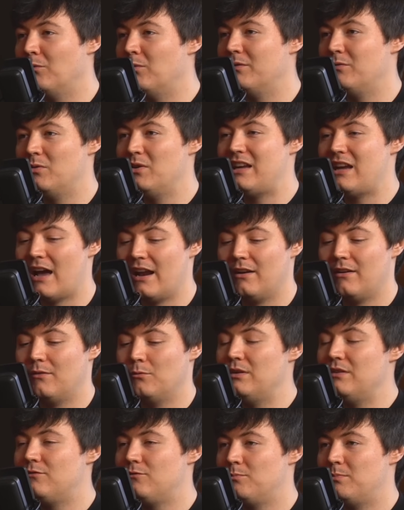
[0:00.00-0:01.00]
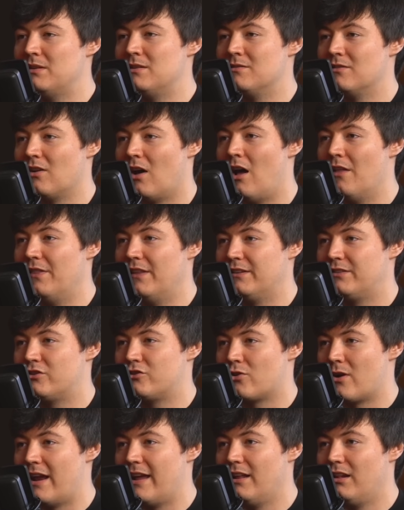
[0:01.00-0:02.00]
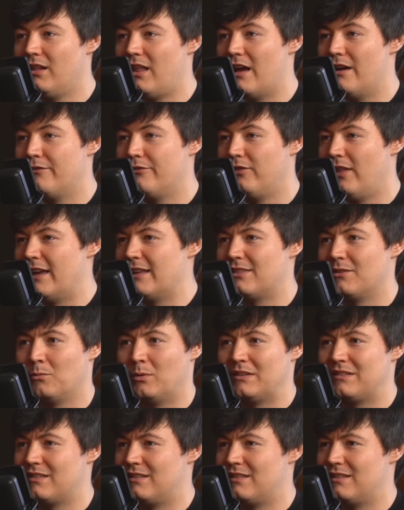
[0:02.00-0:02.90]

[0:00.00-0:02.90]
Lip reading: we've been on this trail of like,